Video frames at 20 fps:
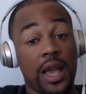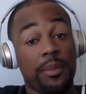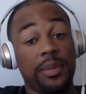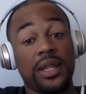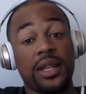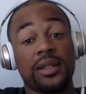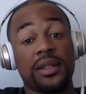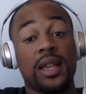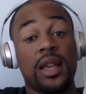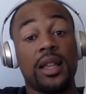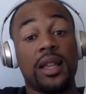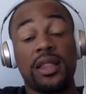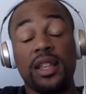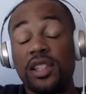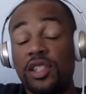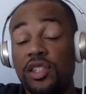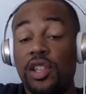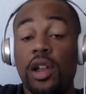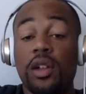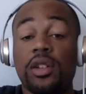Because
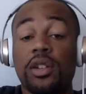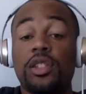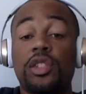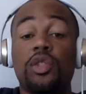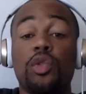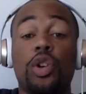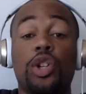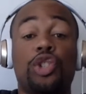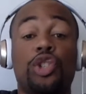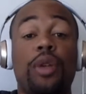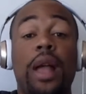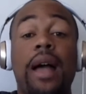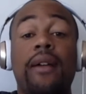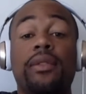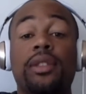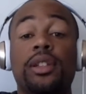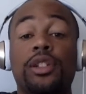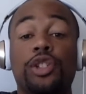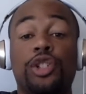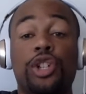this turned into a
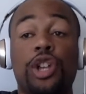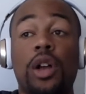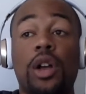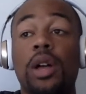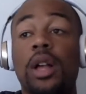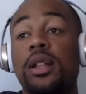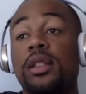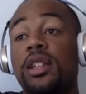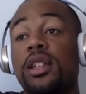traveling show.